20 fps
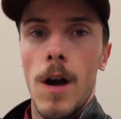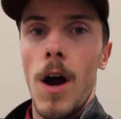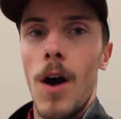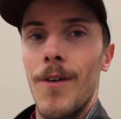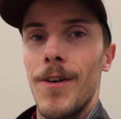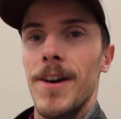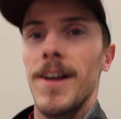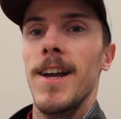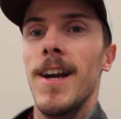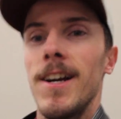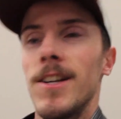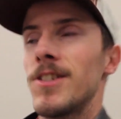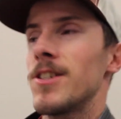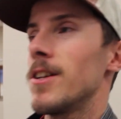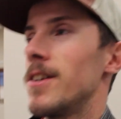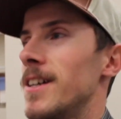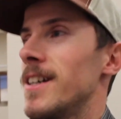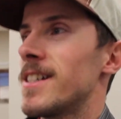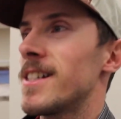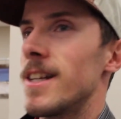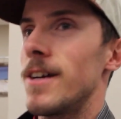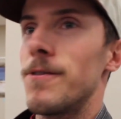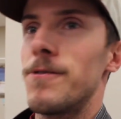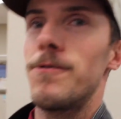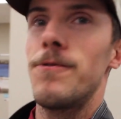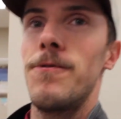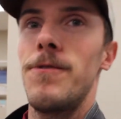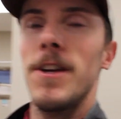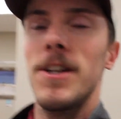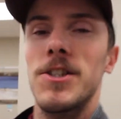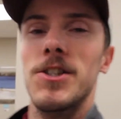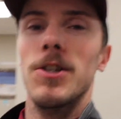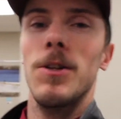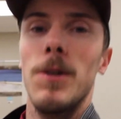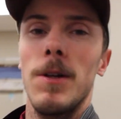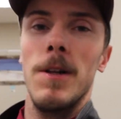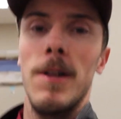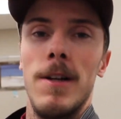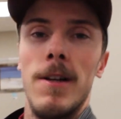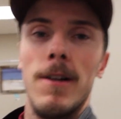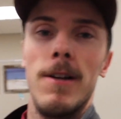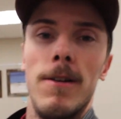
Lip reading: Alrighty guys, so it's official.